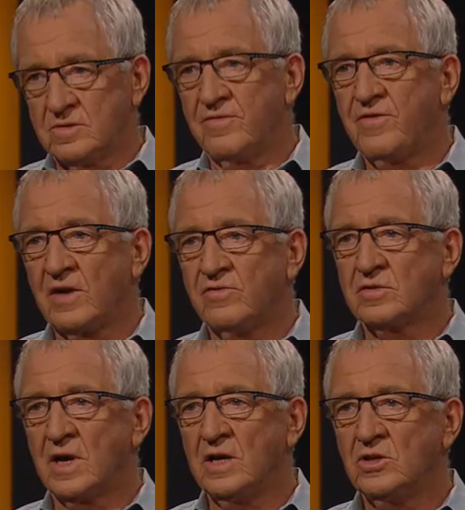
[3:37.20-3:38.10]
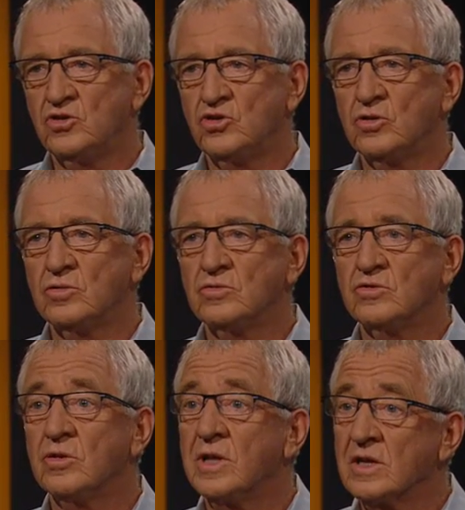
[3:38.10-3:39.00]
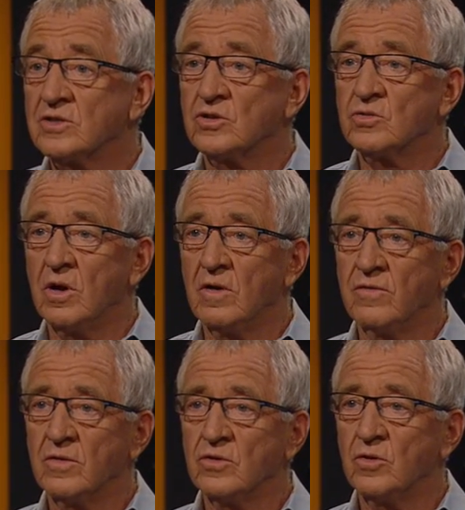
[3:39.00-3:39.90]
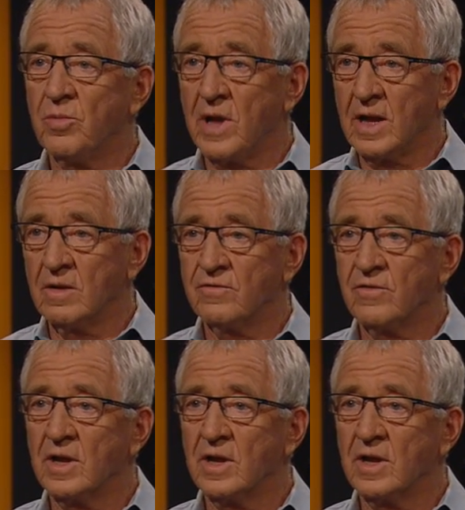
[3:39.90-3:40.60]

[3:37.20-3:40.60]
the fateful day, June 2012. You're playing for